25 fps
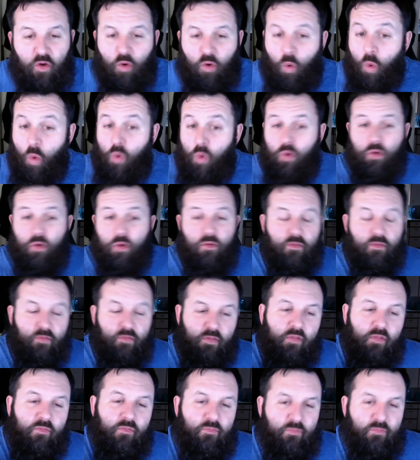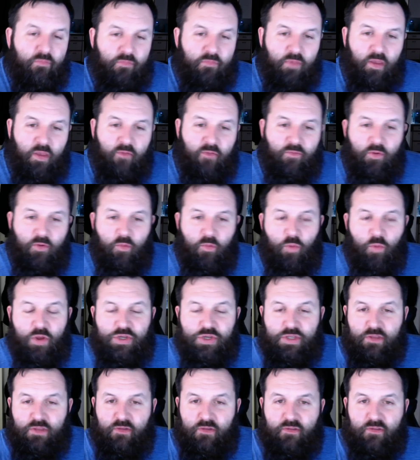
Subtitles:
or if you're watching